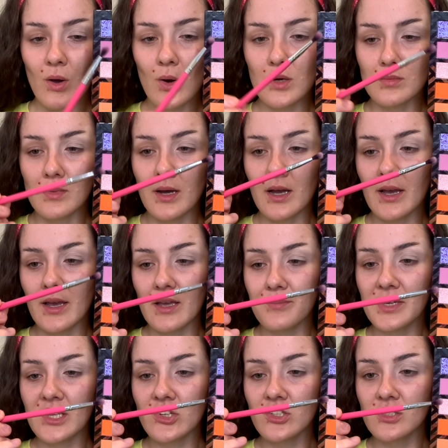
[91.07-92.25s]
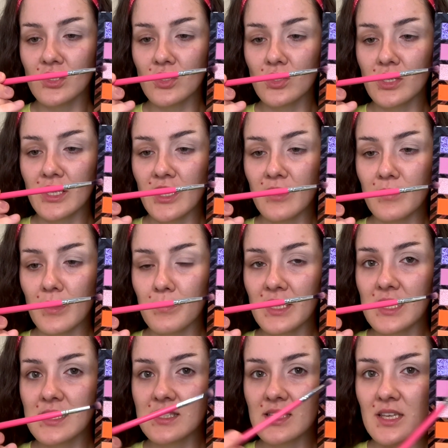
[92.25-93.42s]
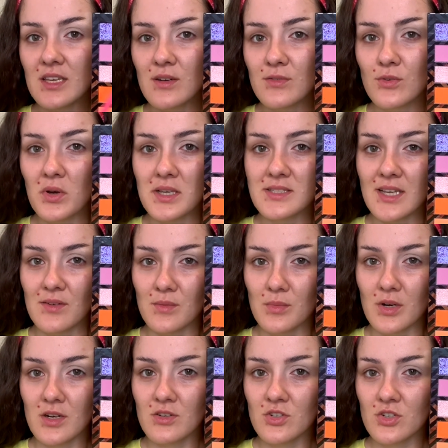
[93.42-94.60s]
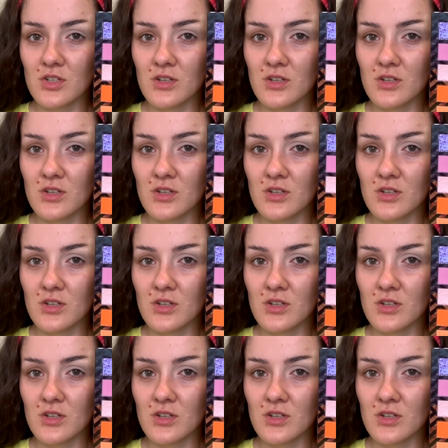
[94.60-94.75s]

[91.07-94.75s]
on my Peaches and Cream PC47 brush,